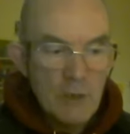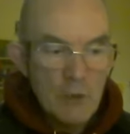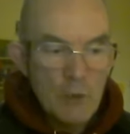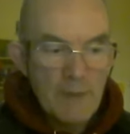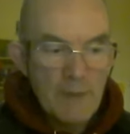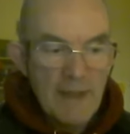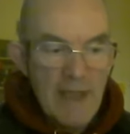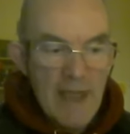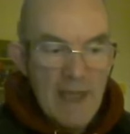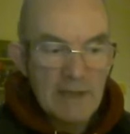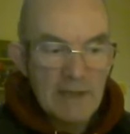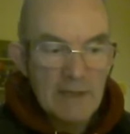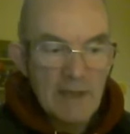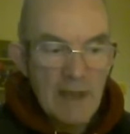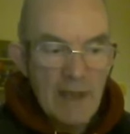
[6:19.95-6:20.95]
who
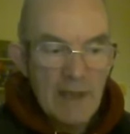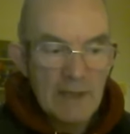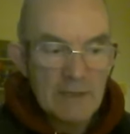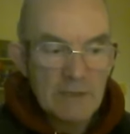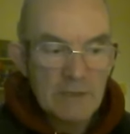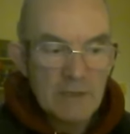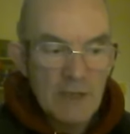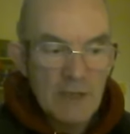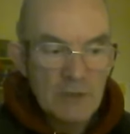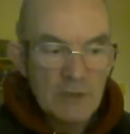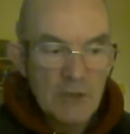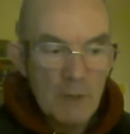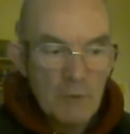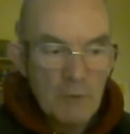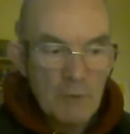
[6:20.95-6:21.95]
began as a
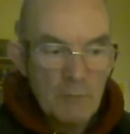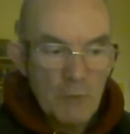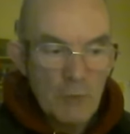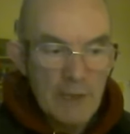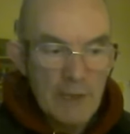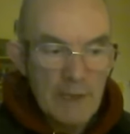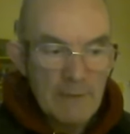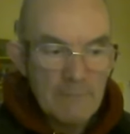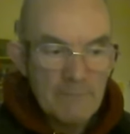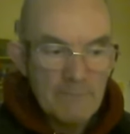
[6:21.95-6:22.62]
shepherd boy,